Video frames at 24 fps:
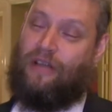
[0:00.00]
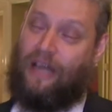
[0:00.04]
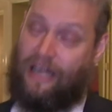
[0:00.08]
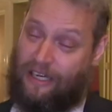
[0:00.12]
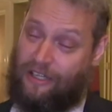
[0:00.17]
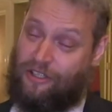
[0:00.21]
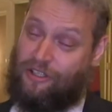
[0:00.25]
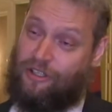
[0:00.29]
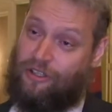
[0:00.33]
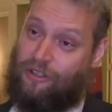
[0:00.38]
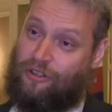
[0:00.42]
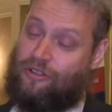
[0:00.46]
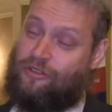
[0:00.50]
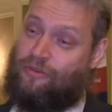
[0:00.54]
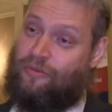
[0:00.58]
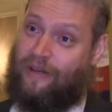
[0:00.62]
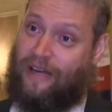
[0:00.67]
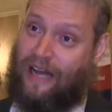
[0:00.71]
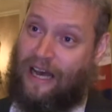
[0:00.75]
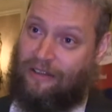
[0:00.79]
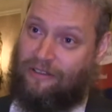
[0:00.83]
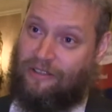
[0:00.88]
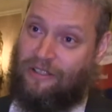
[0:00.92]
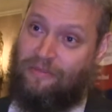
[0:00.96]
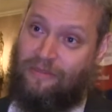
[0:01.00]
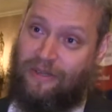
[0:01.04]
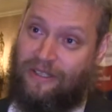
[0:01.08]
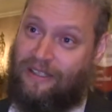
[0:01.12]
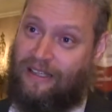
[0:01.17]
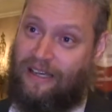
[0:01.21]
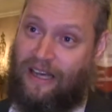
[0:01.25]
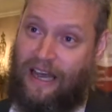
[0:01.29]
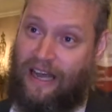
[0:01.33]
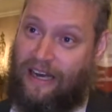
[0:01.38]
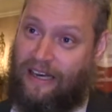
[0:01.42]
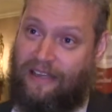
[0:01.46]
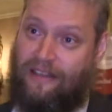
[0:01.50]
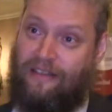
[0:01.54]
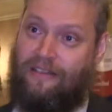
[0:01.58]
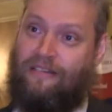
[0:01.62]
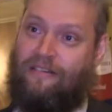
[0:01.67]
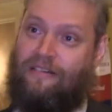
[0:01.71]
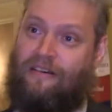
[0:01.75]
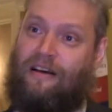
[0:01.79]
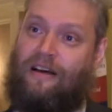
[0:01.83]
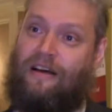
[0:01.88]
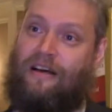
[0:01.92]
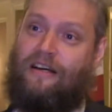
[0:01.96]
energy use without emitting any
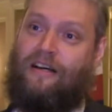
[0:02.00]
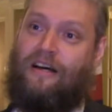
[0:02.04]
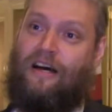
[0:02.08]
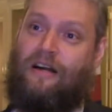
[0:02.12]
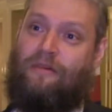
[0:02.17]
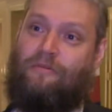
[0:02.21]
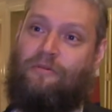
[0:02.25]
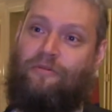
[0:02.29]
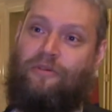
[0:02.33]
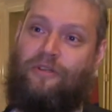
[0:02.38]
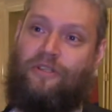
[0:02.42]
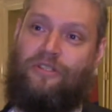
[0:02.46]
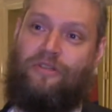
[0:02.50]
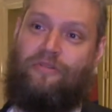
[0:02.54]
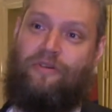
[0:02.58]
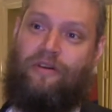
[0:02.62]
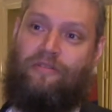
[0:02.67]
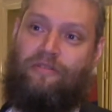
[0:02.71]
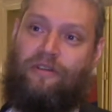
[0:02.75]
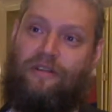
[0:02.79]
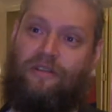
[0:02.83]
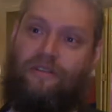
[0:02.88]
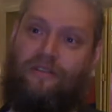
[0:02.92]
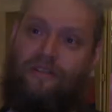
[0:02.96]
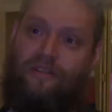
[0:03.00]
uh, carbon whatsoever.